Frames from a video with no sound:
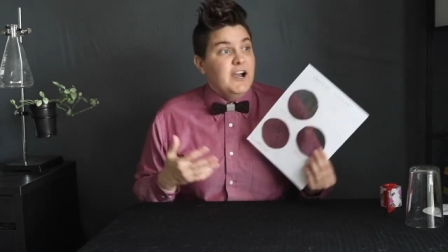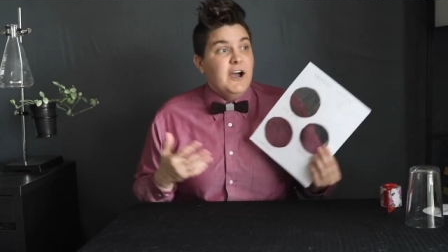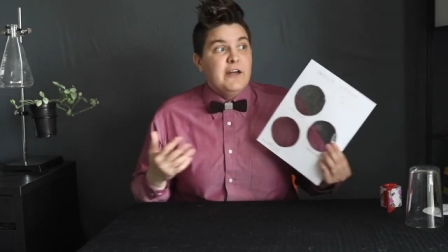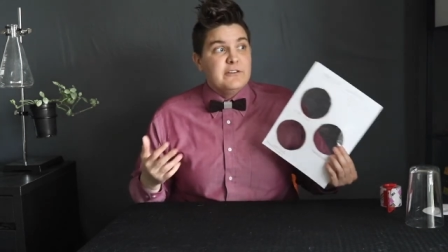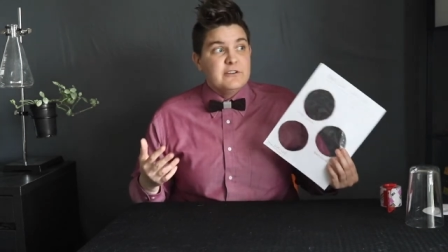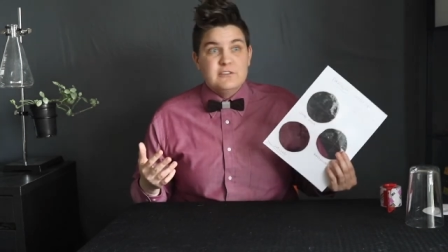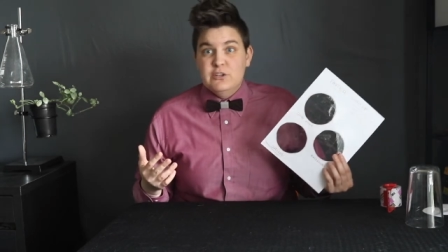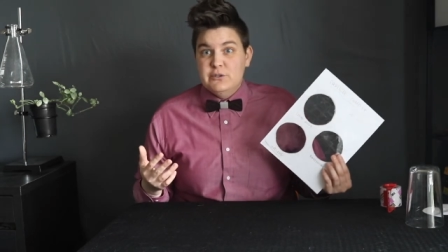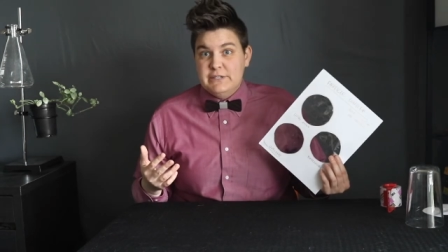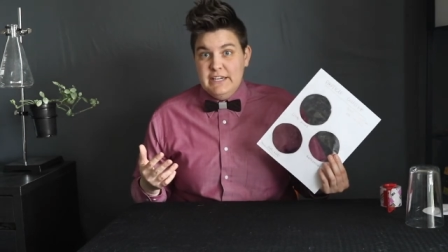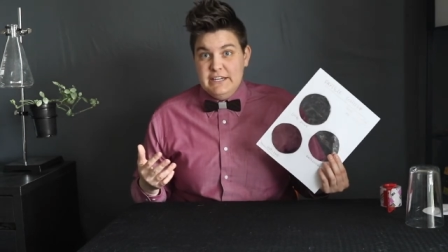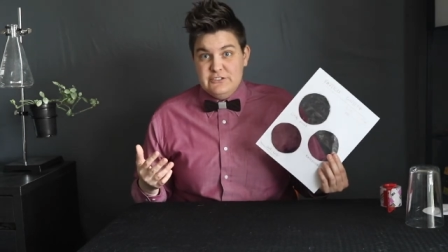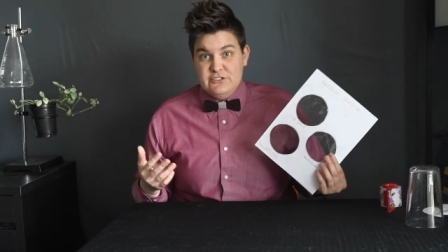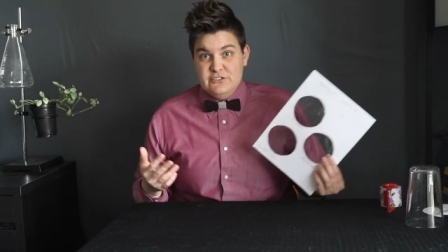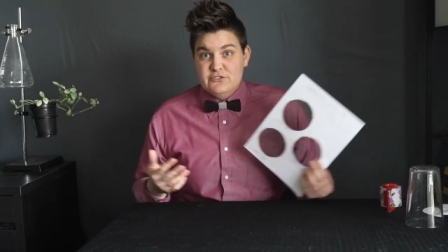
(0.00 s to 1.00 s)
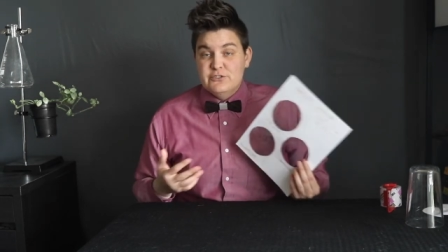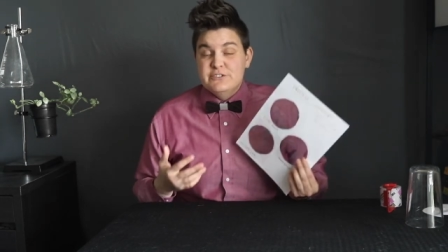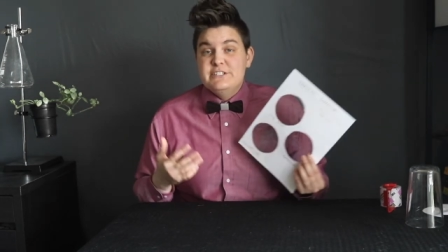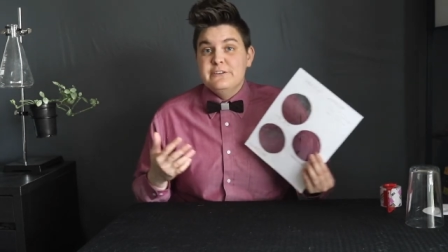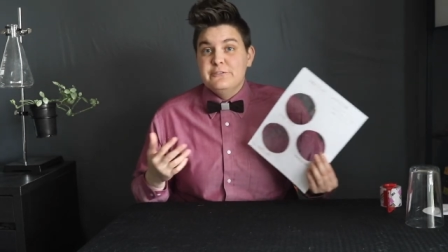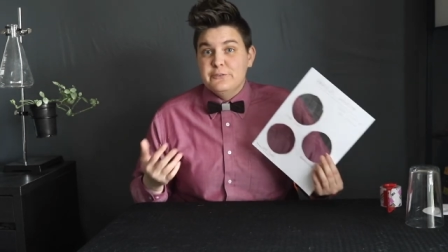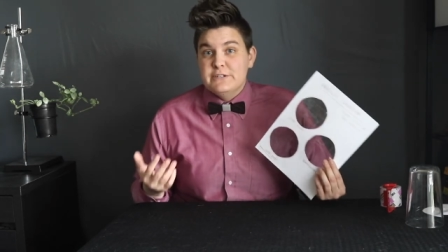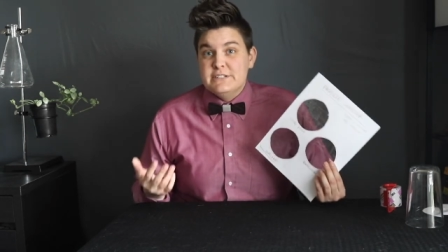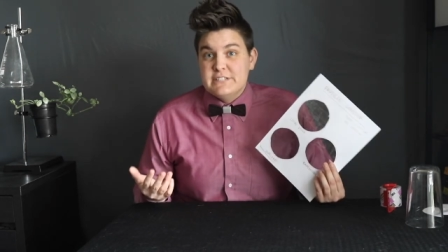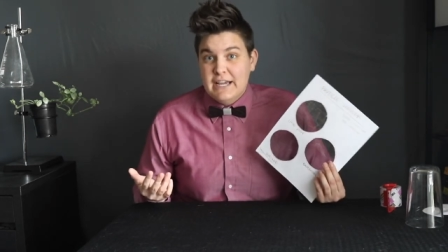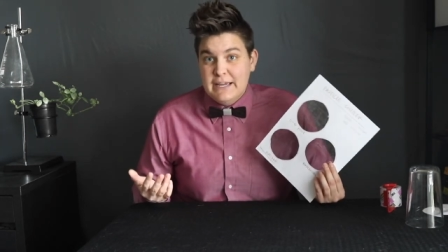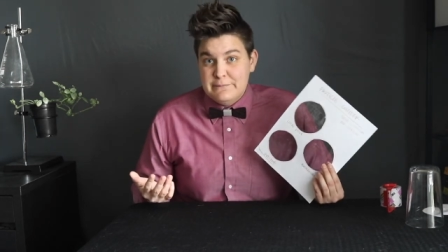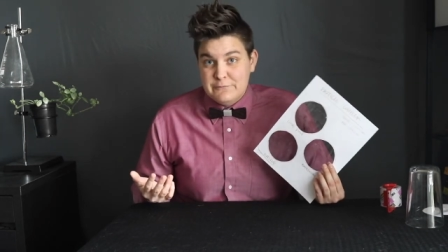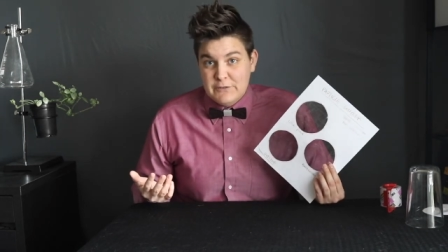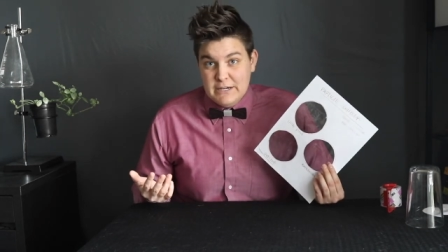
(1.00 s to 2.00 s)
other locations or different
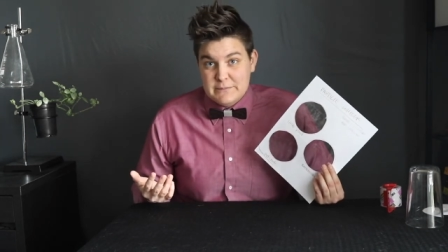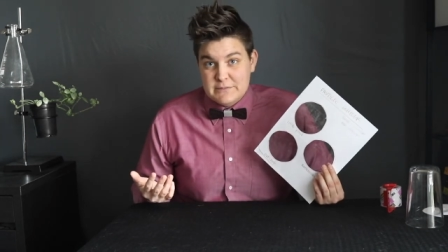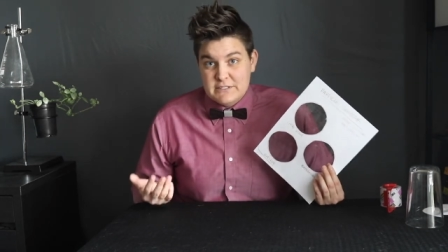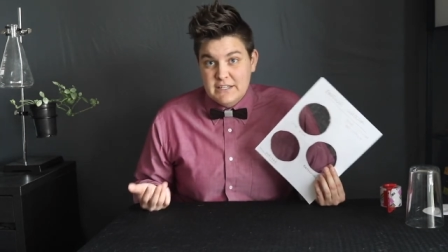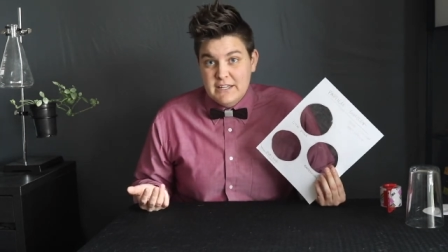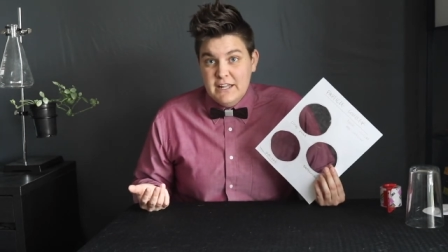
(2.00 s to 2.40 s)
time frames